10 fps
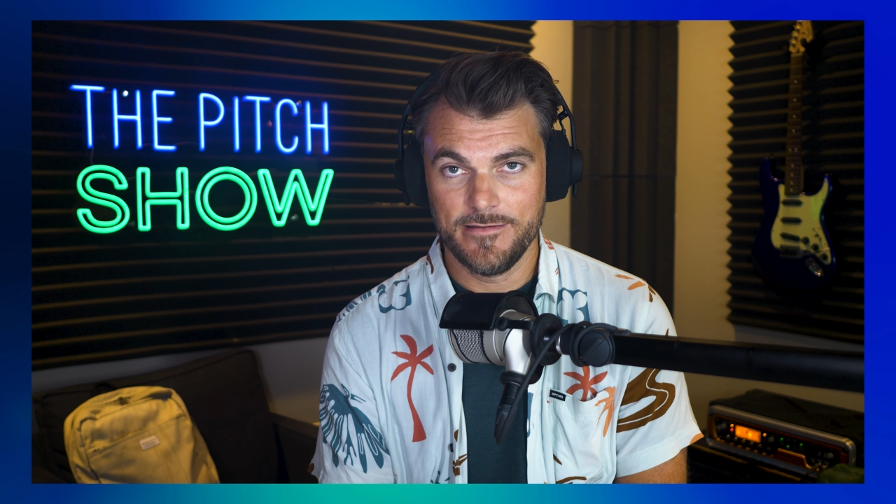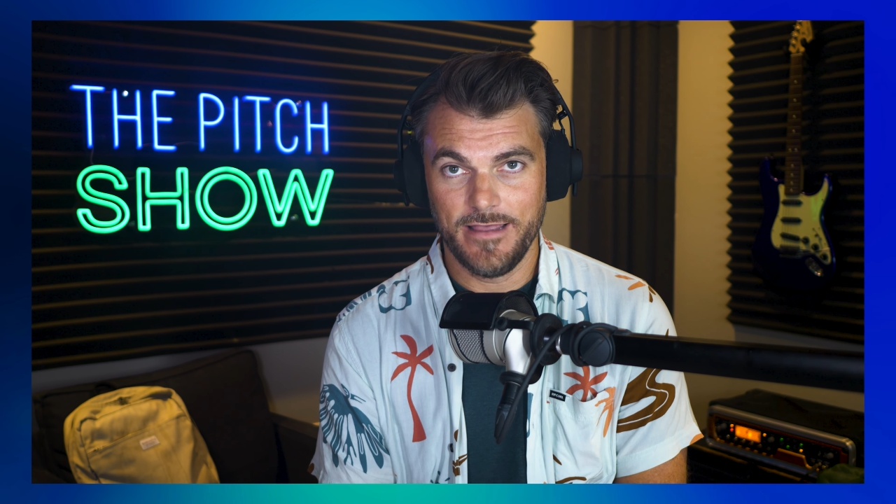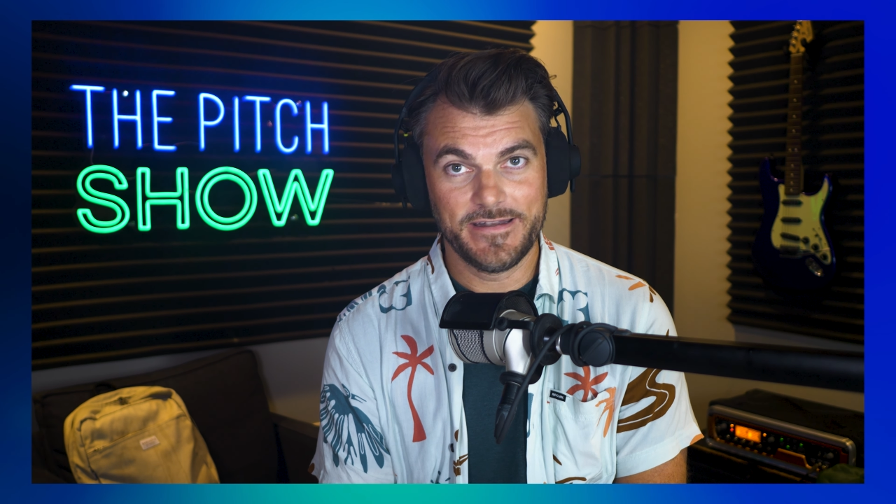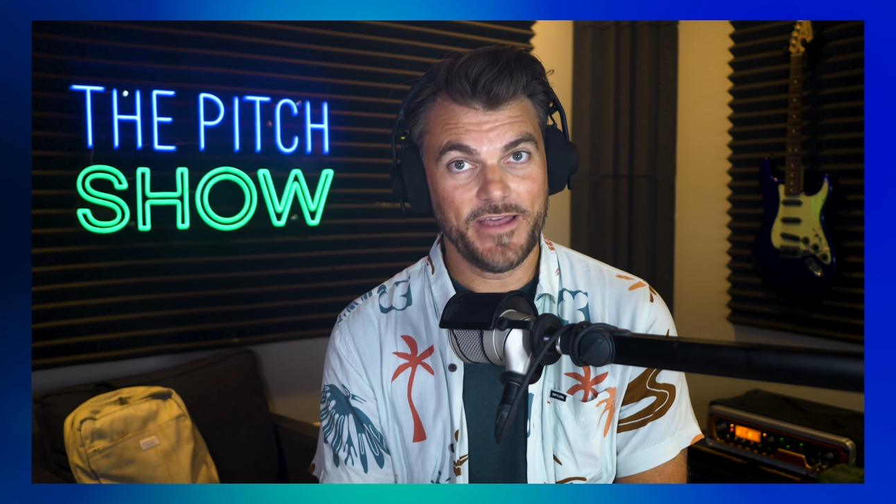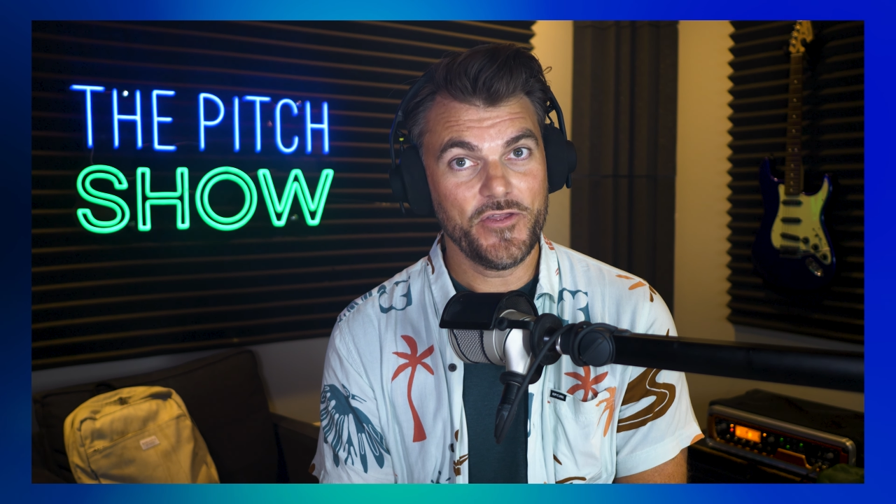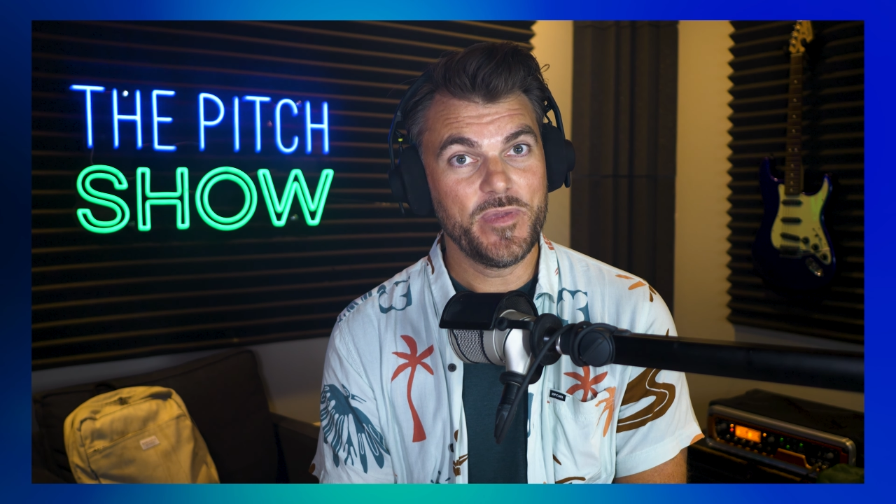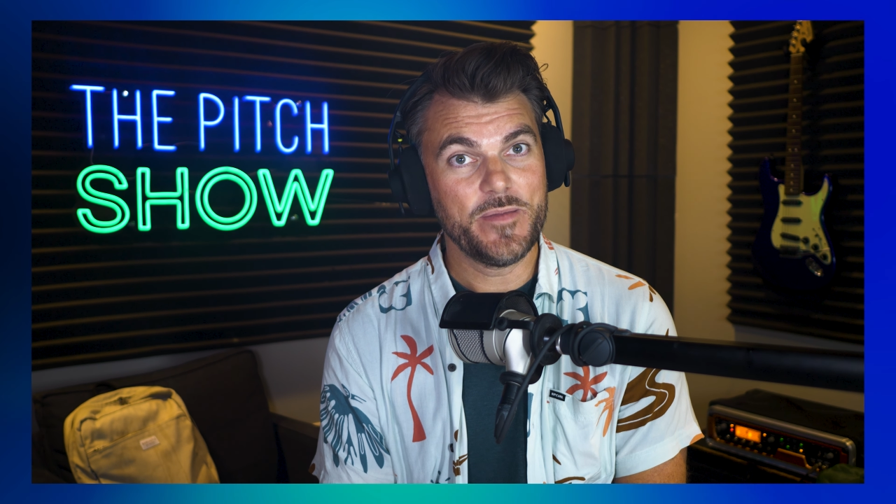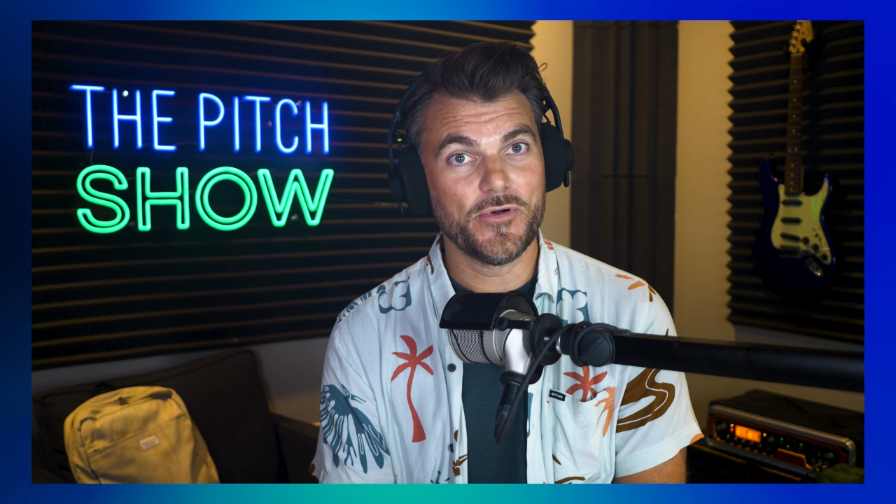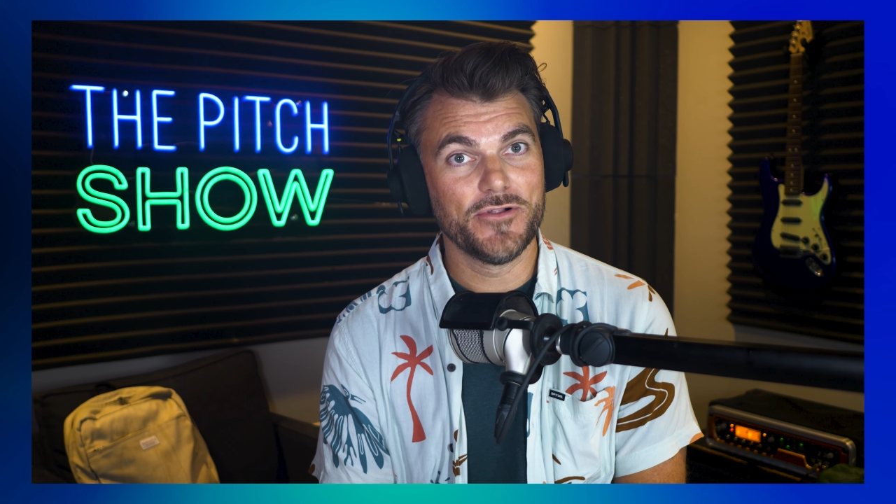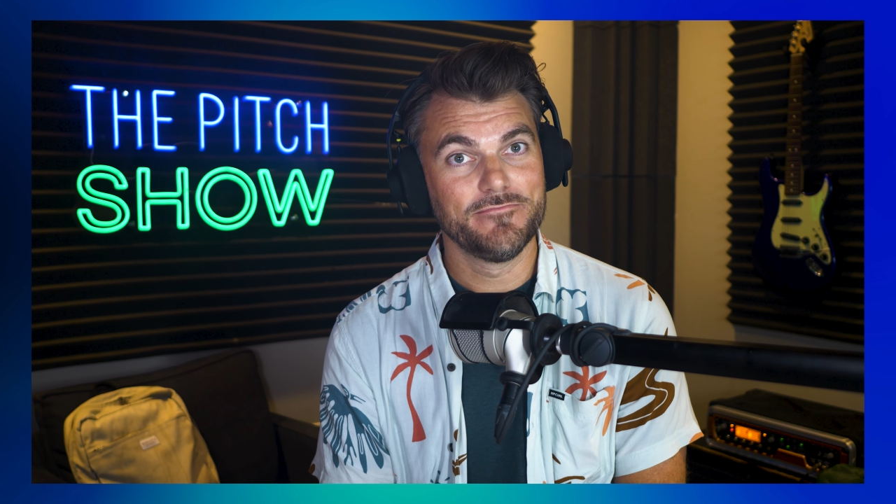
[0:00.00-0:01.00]
And other
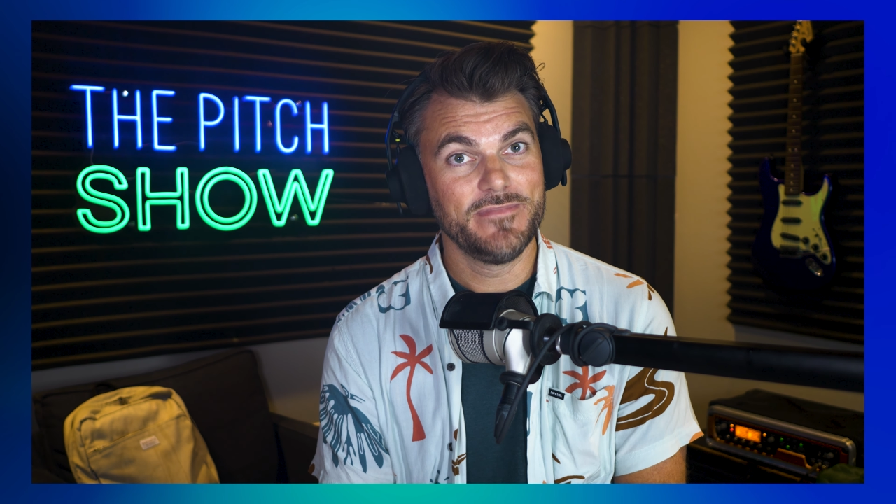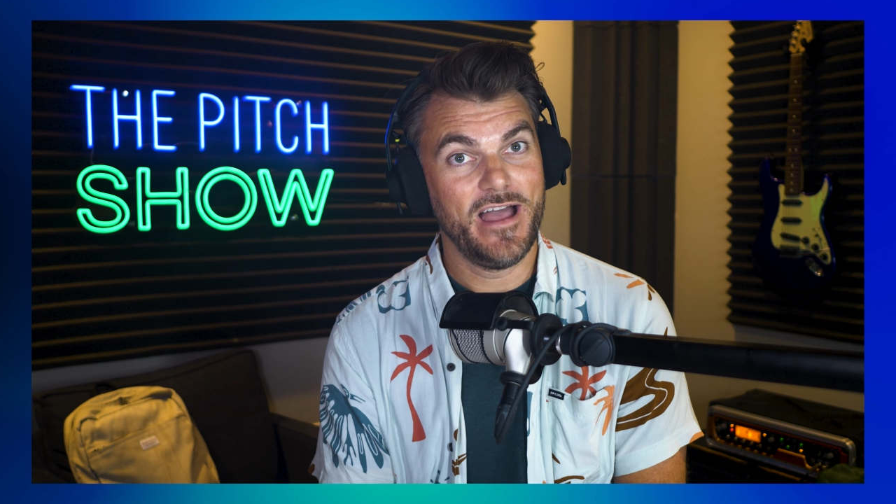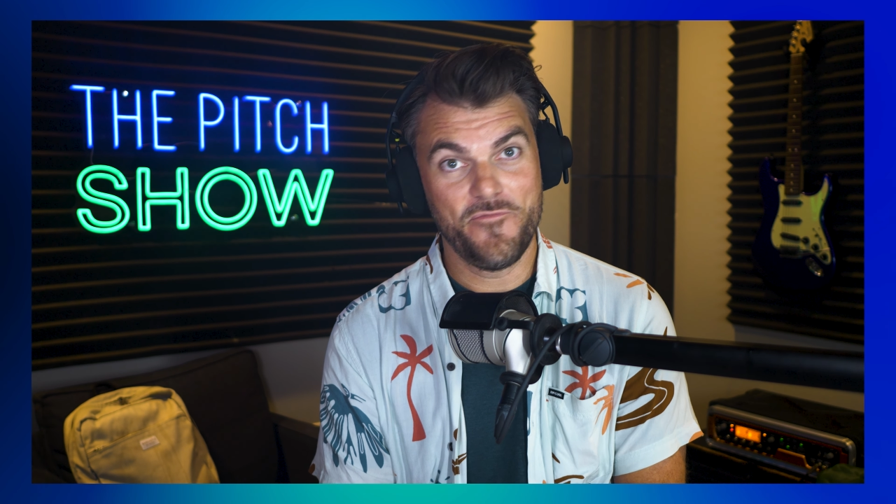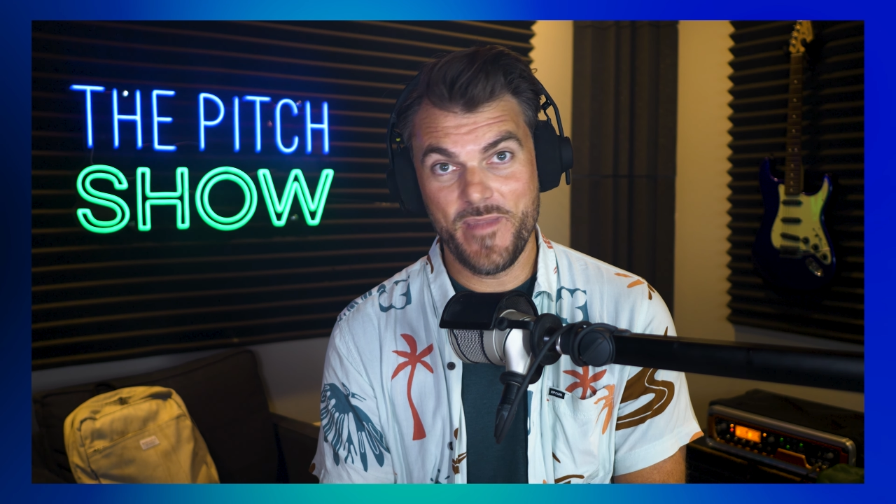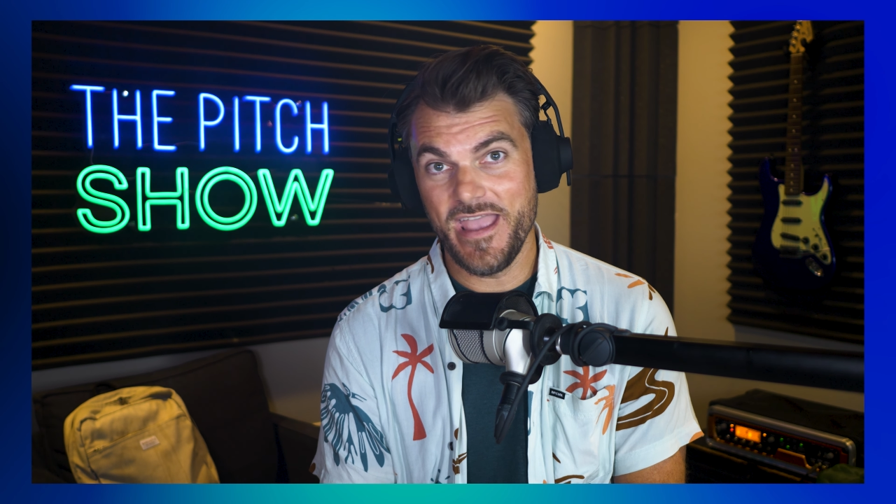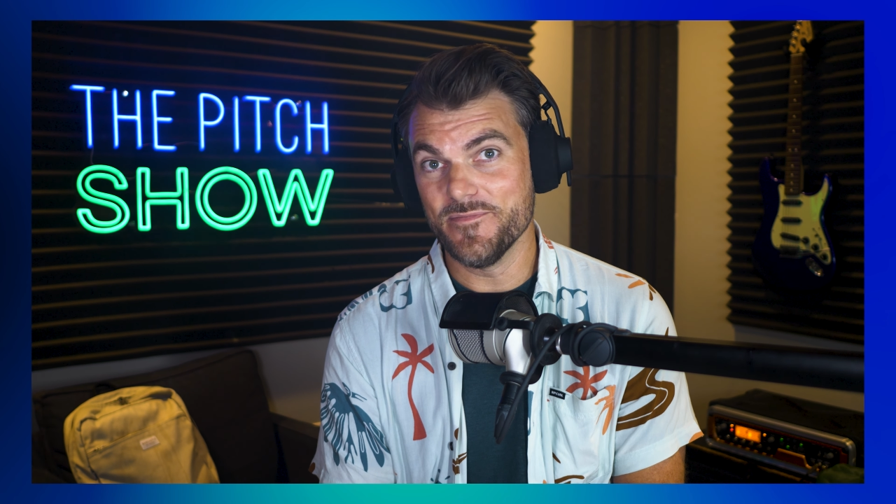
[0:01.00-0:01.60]
people have made